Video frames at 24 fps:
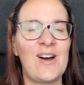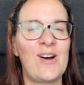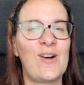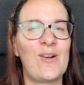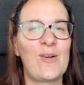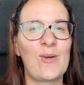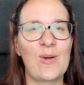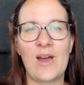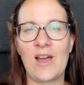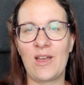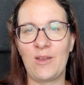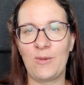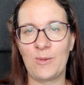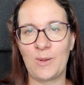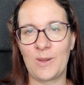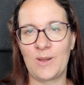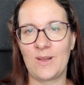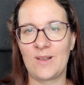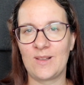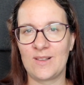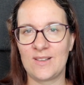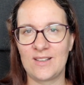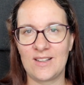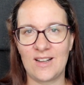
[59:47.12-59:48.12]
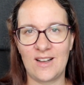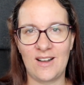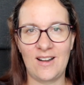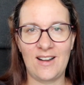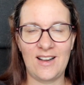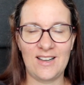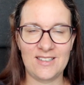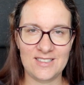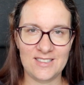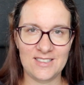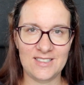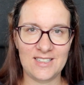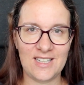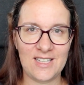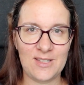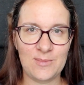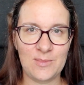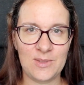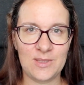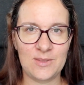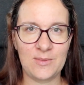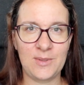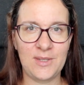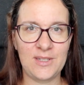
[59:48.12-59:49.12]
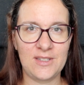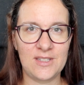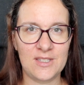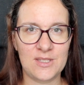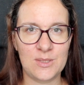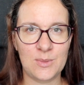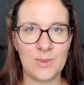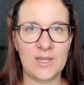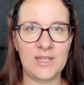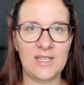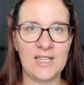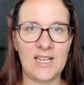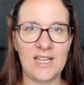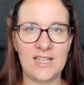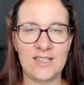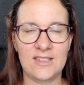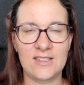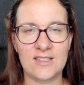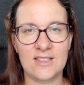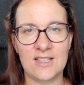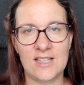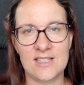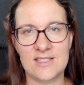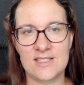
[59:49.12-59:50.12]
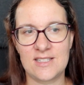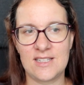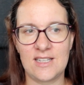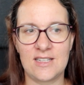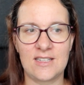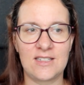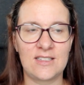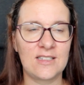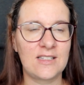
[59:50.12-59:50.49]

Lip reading: or I will alternate between this one and the Clatsiena.